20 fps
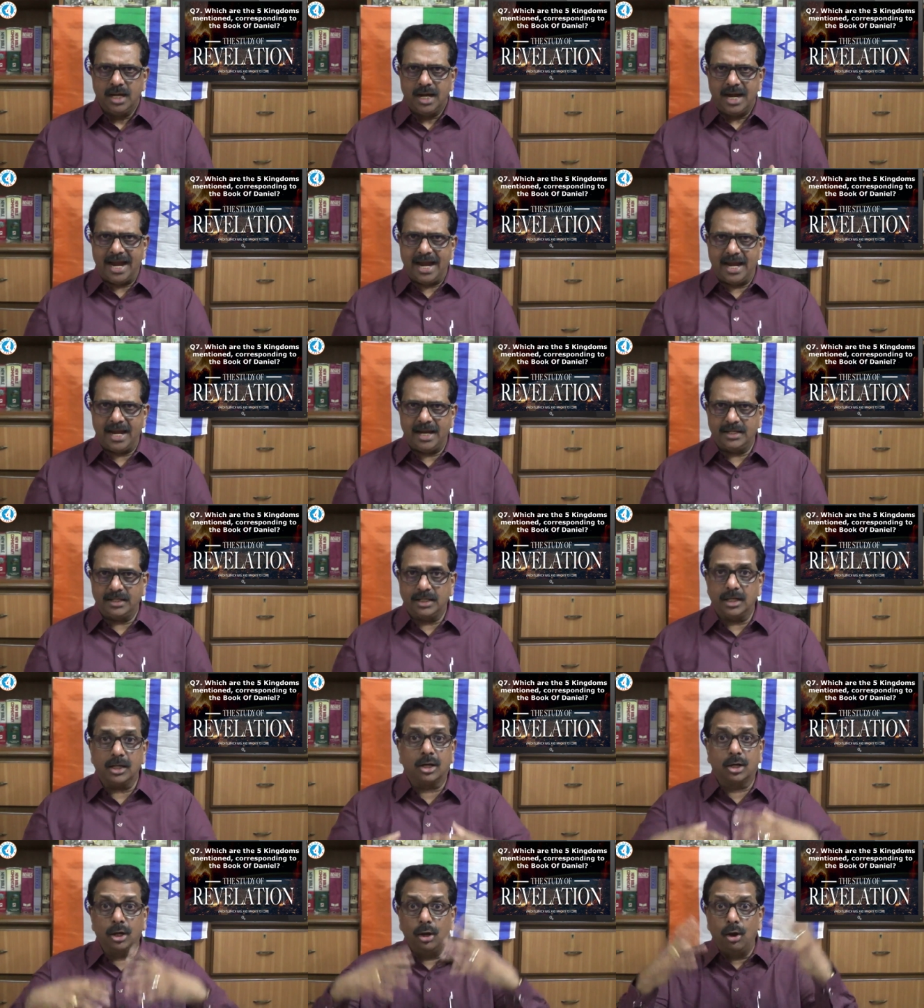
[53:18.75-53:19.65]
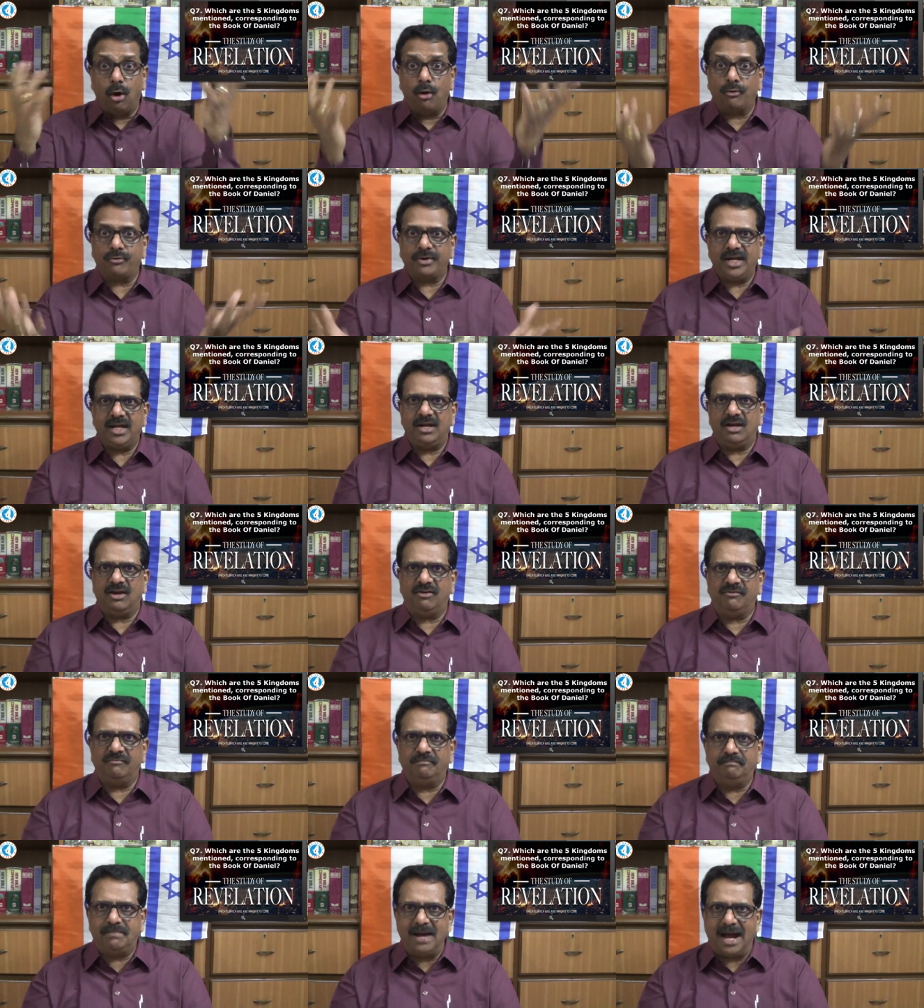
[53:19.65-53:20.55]
and the glory
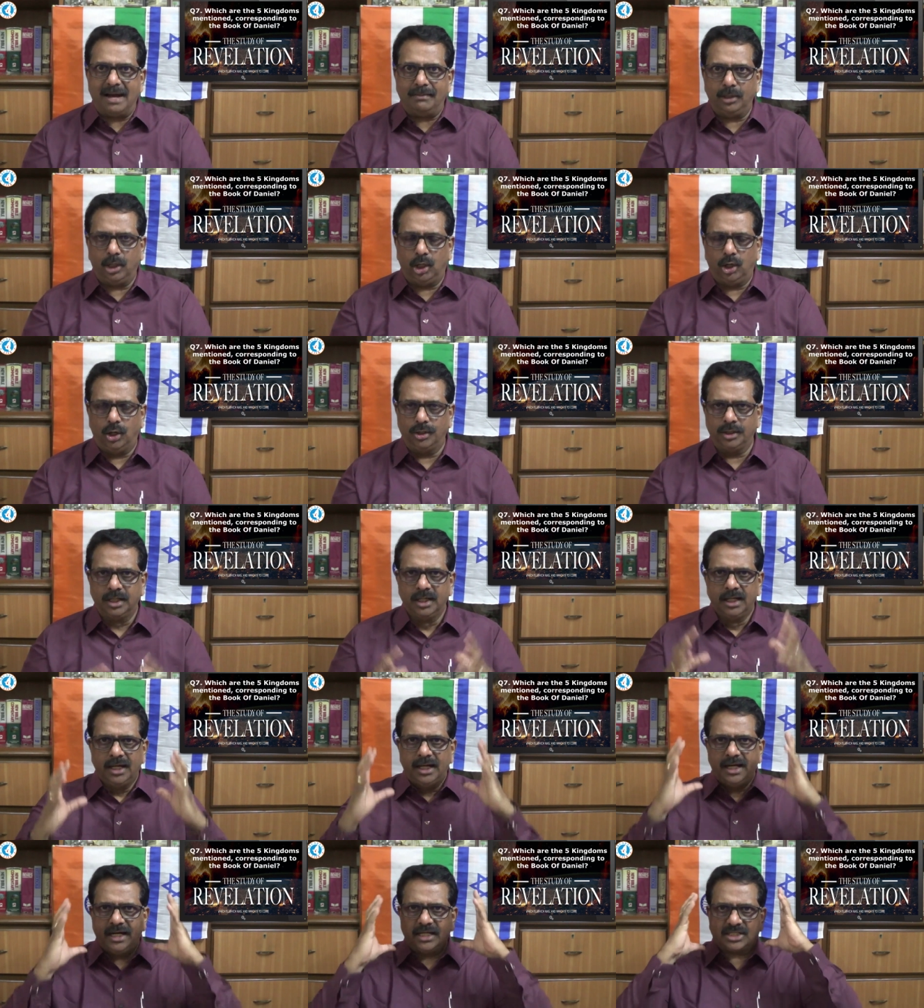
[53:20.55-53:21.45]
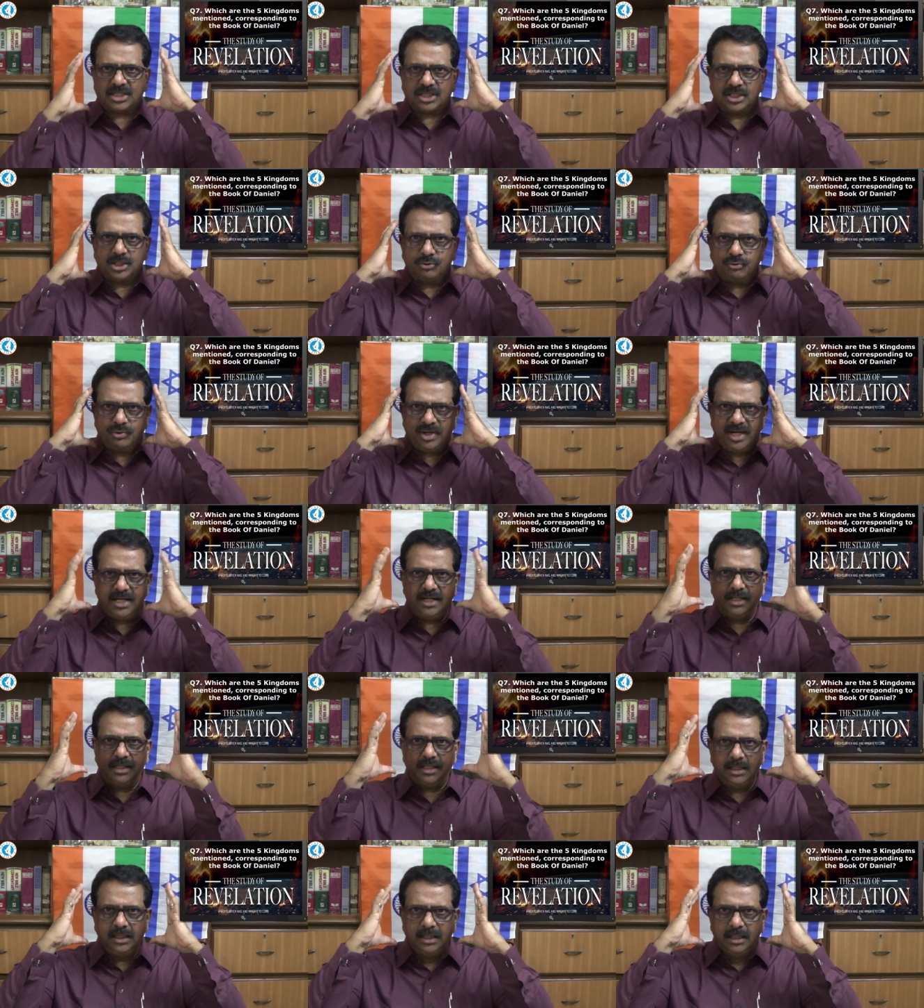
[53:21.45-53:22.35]
of Babylon. It's a
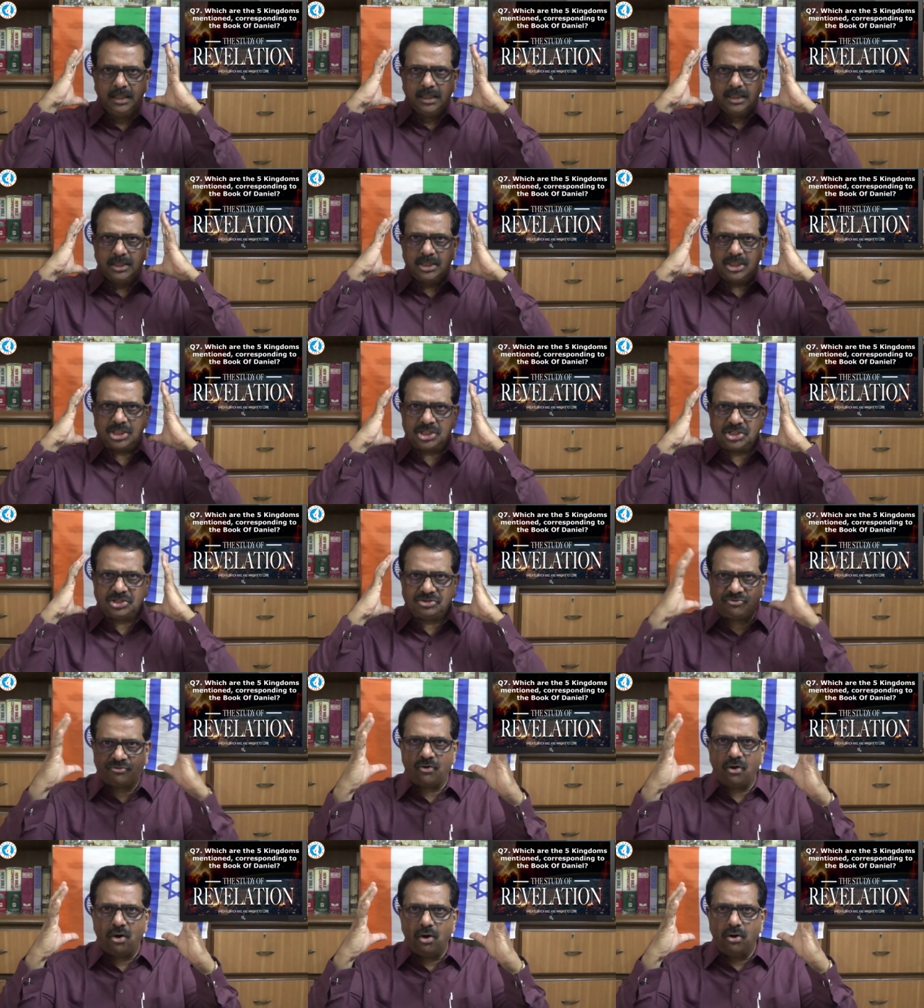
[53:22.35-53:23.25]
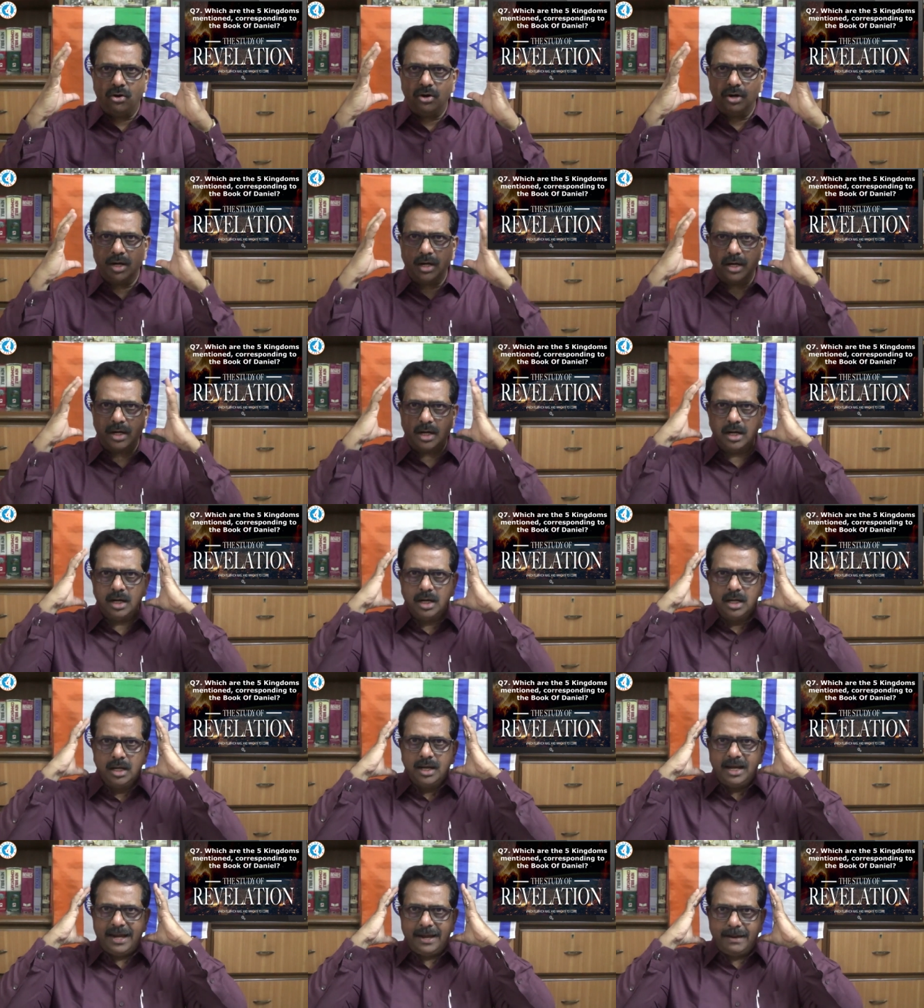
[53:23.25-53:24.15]
real strong
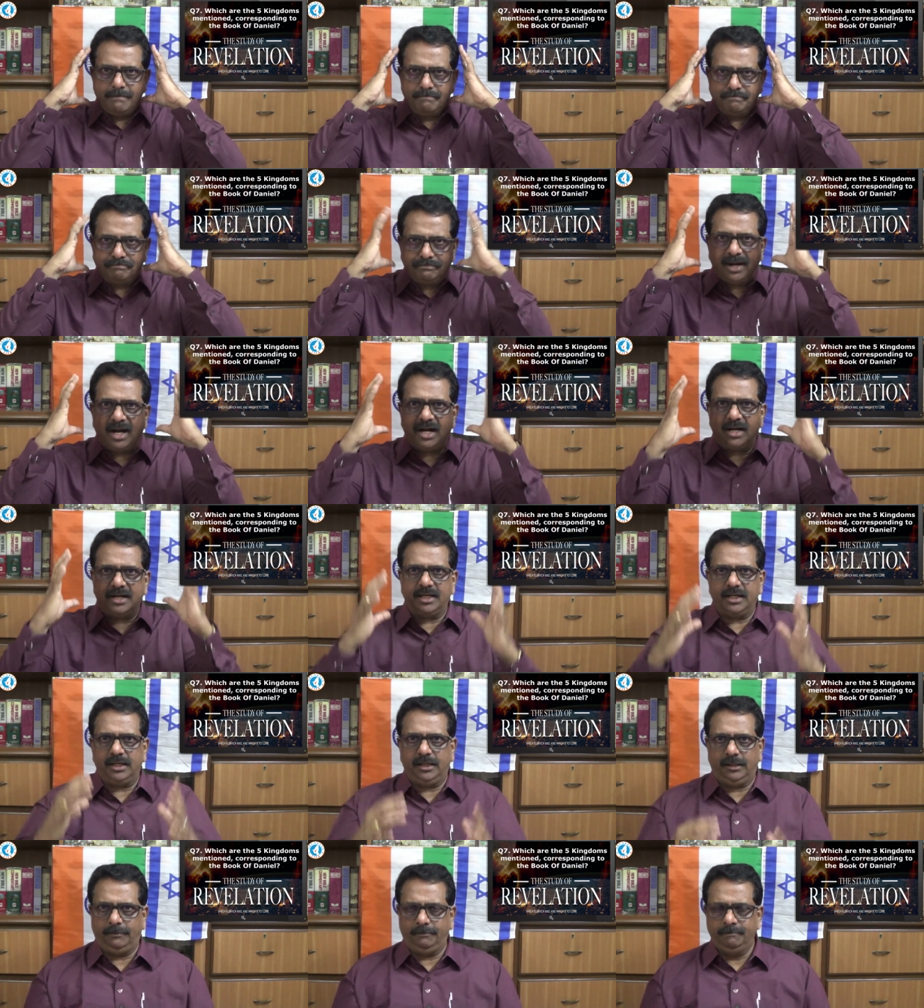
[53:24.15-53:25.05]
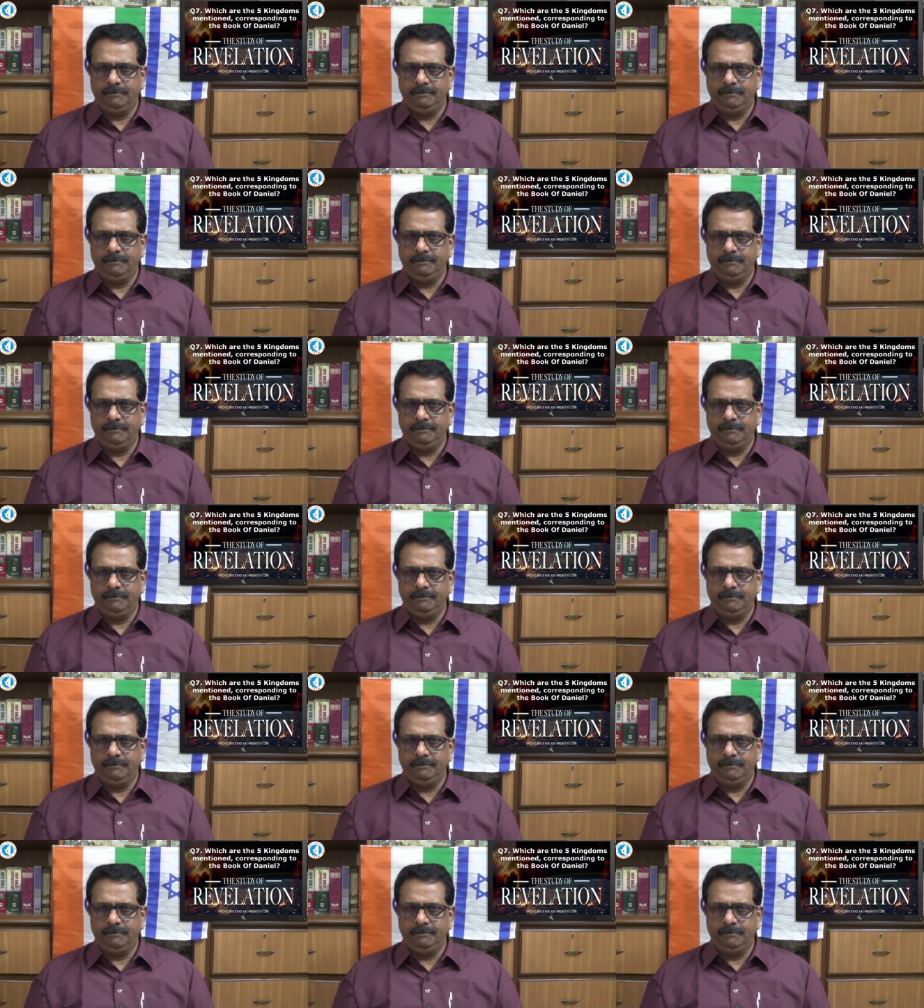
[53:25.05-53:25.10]
empire.